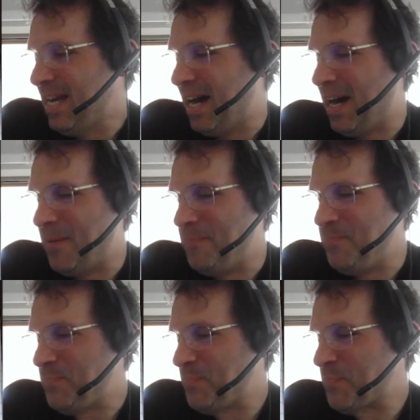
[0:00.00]

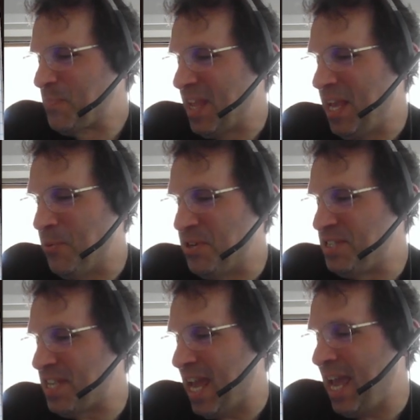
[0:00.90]
Um, it
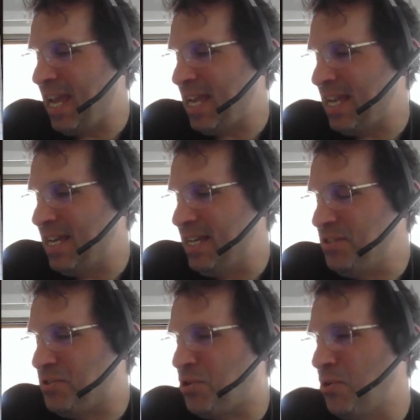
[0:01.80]
was a
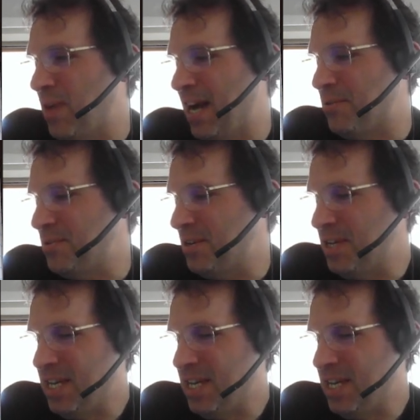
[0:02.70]
2 out